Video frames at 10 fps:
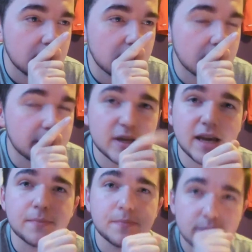Uh, but
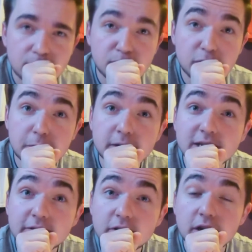yeah, pretty much
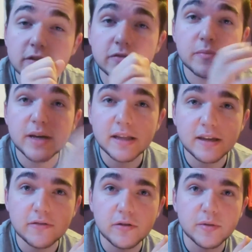it guys for me, thank
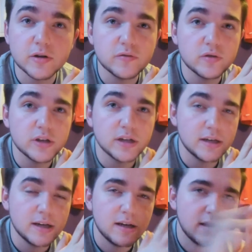you very much for watching.
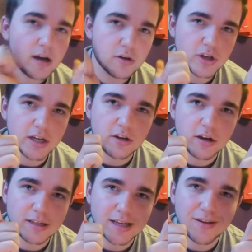I'll check you
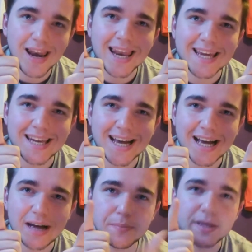guys out later,
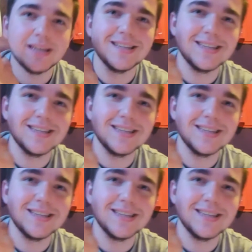peace.